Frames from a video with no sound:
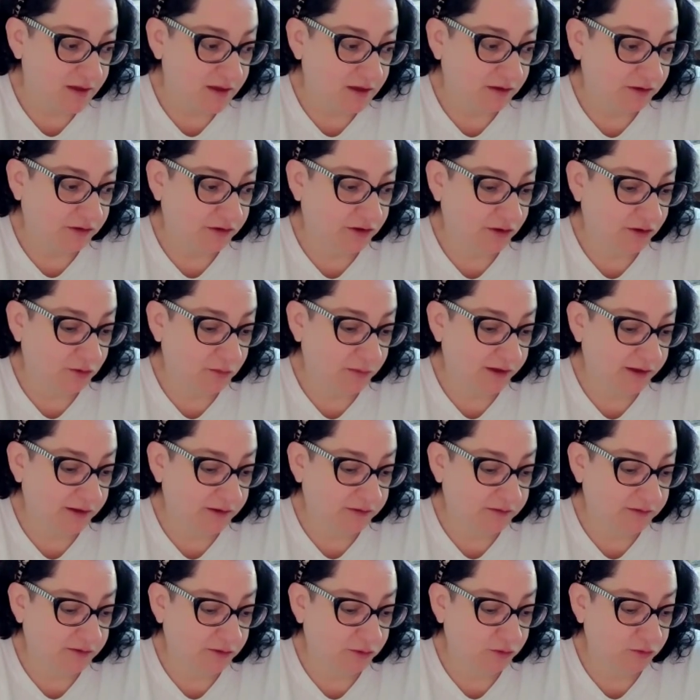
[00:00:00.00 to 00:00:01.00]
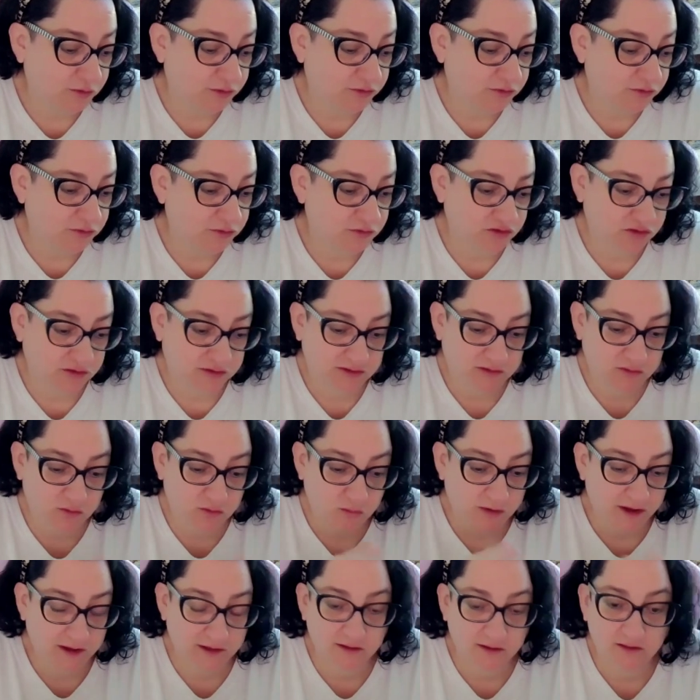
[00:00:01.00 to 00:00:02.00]
Going to just
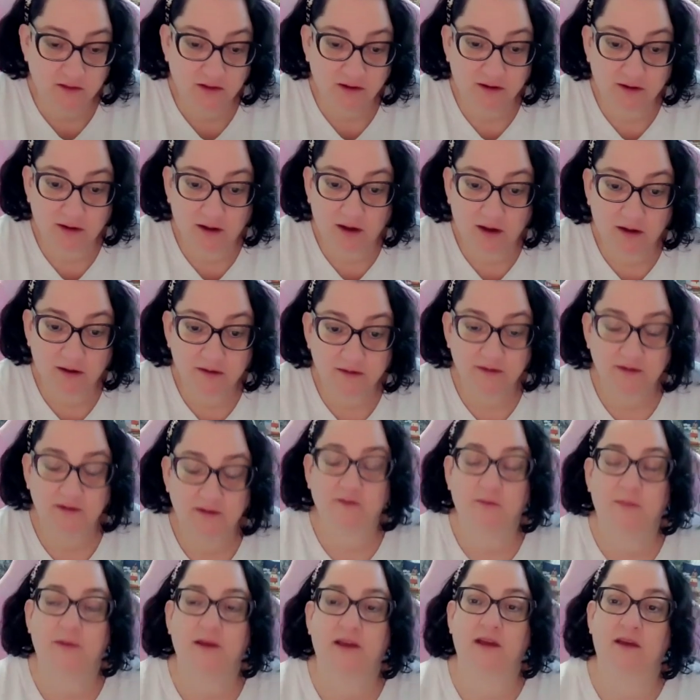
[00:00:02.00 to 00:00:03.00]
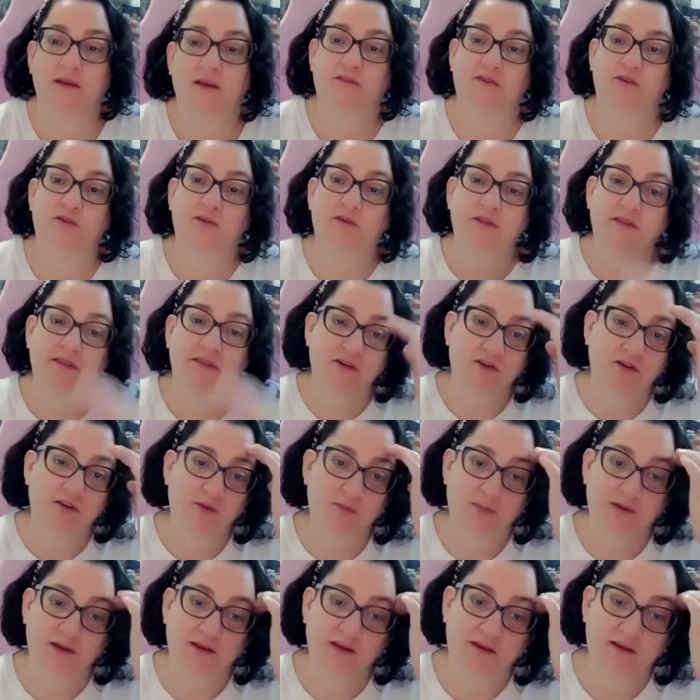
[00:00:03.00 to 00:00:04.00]
regular cognitive behavioral
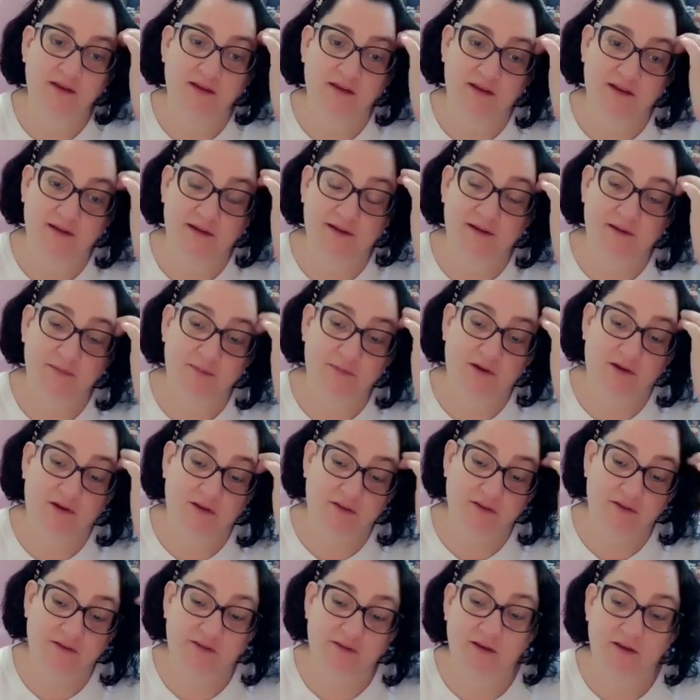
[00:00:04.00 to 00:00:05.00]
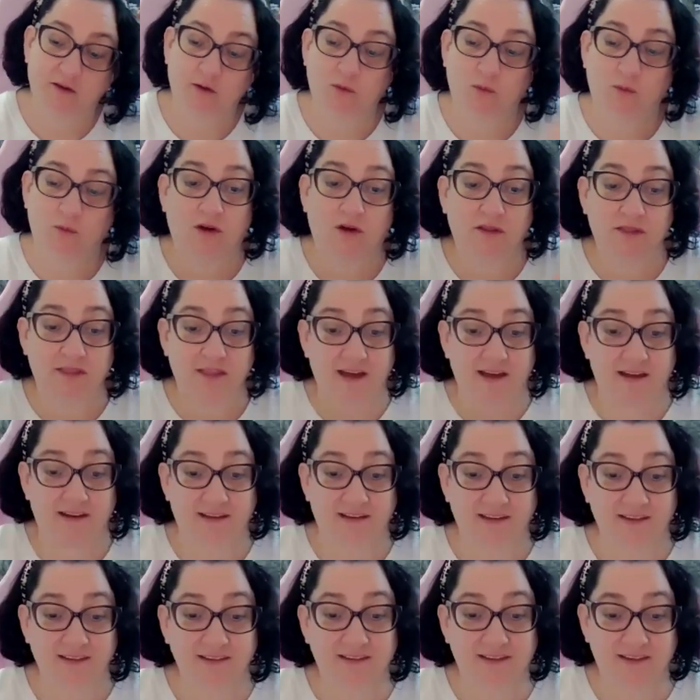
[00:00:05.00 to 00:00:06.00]
therapy, also, while that
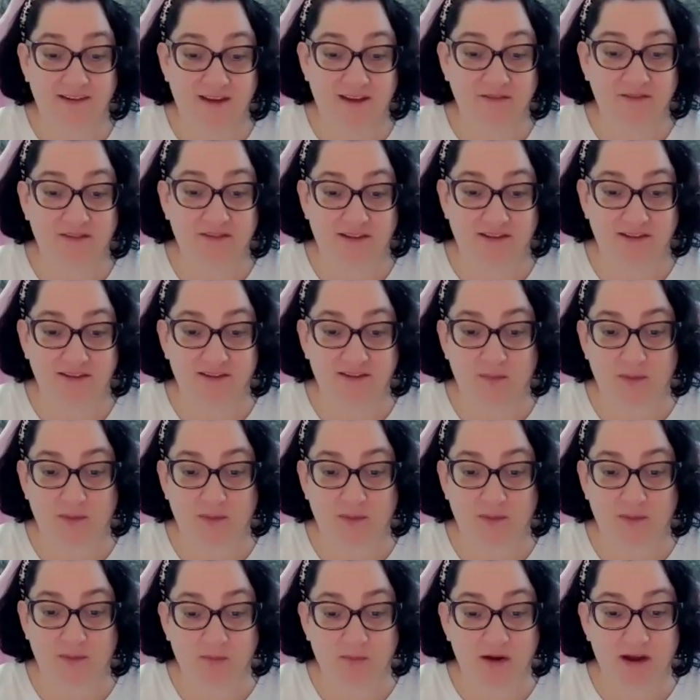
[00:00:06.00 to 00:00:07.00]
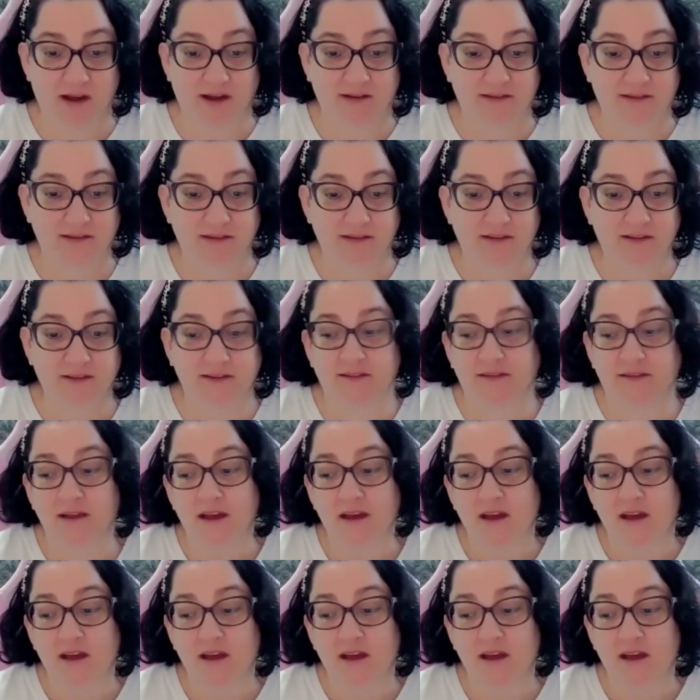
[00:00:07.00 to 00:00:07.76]
is an evidence-based practice,